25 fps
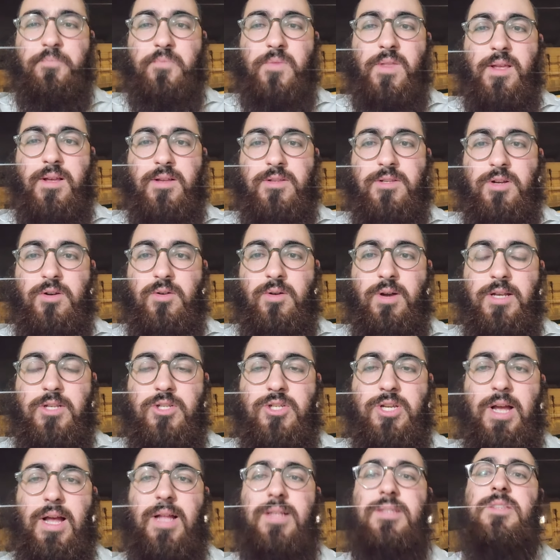There's a great
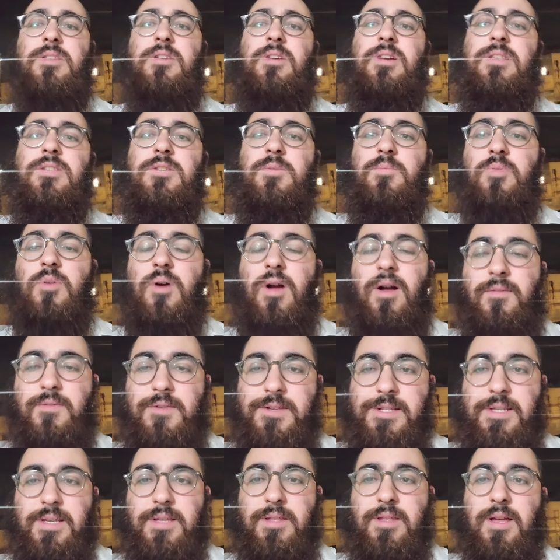chance. There is a
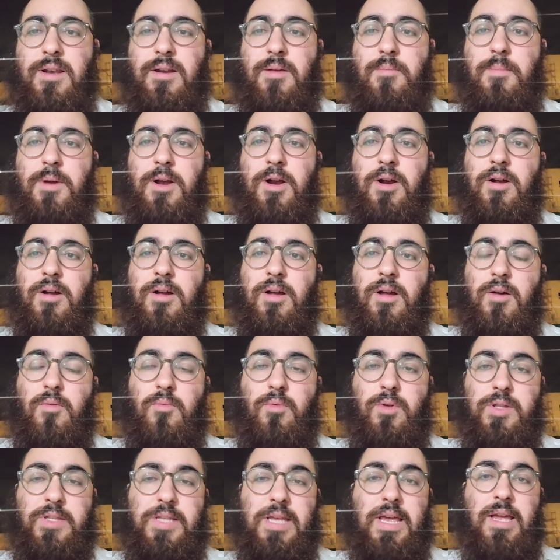prophecy that America
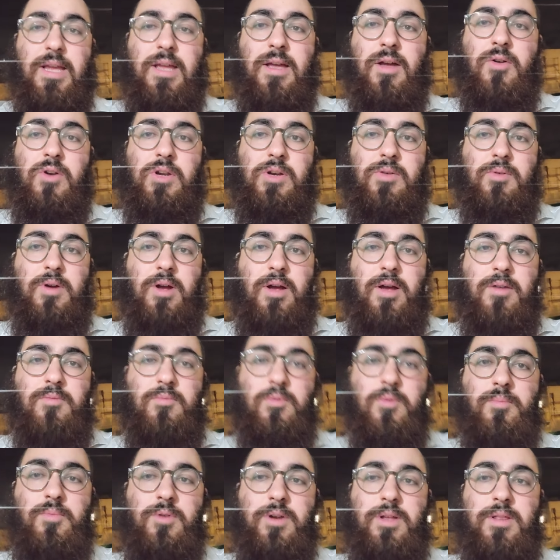will take out Iran,
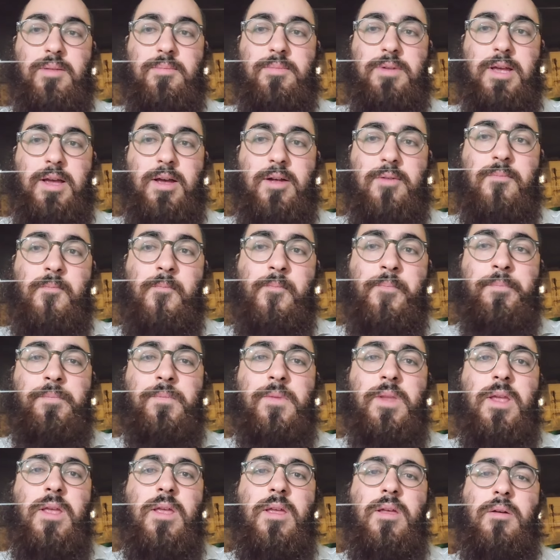will bring them down,
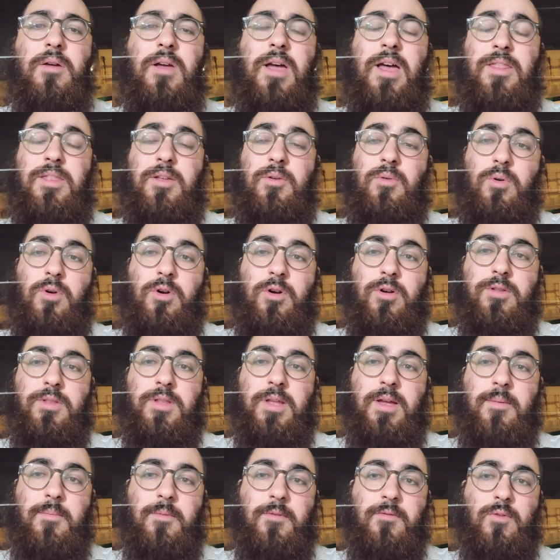and they will hurt
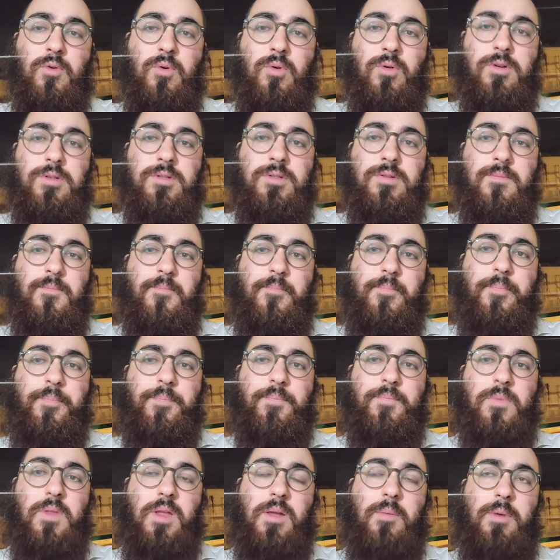them, of course.
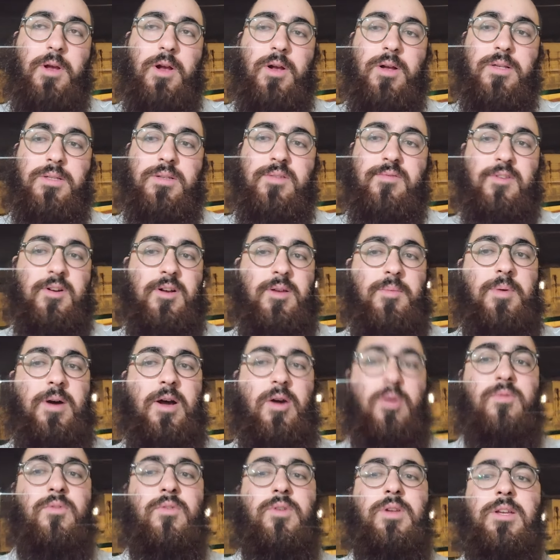America is a very
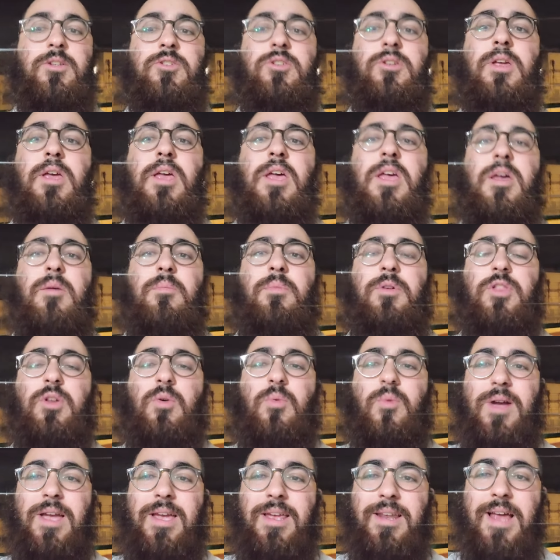powerful nation. But the
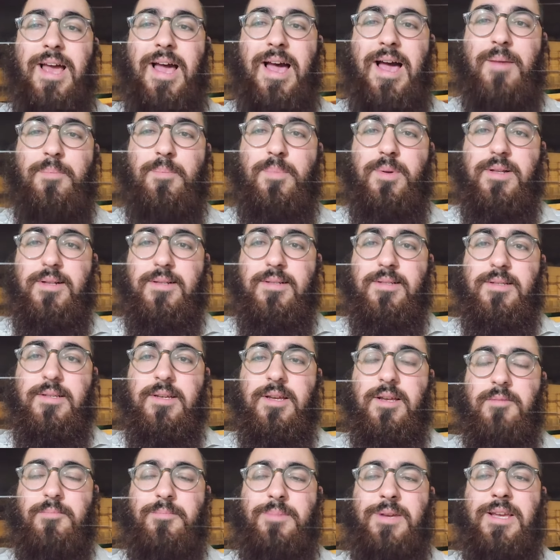way it happens
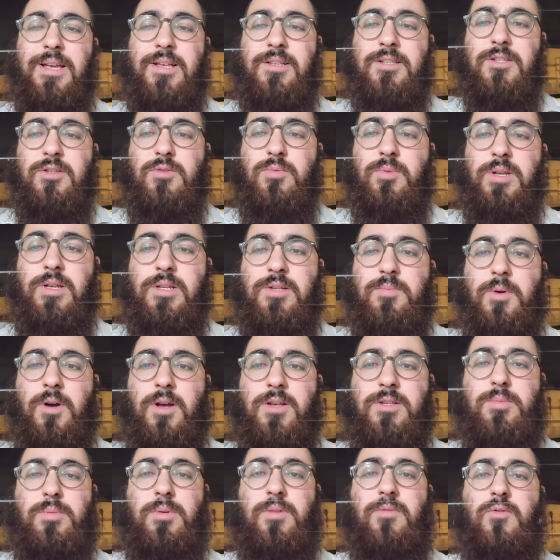can be as sweet as
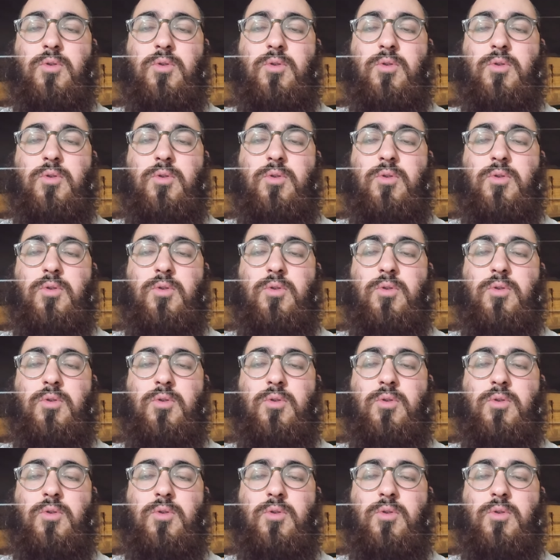possible.